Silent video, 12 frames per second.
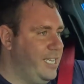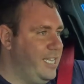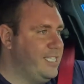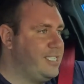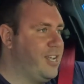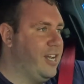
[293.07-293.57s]

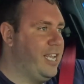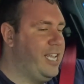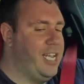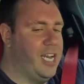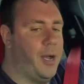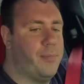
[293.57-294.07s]
it's going to
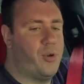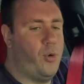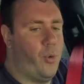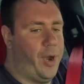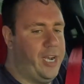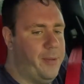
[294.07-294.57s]
heat up
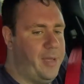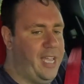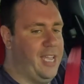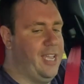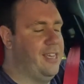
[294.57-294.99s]
quite a bit.